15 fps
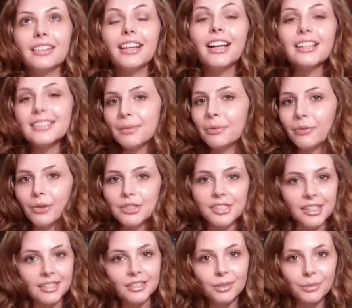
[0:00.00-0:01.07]
I said before,
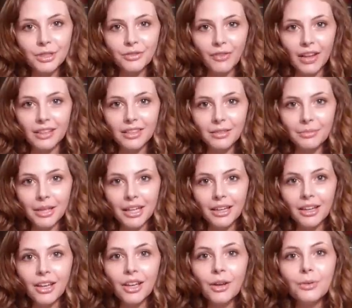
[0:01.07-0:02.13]
she has so much faith in me,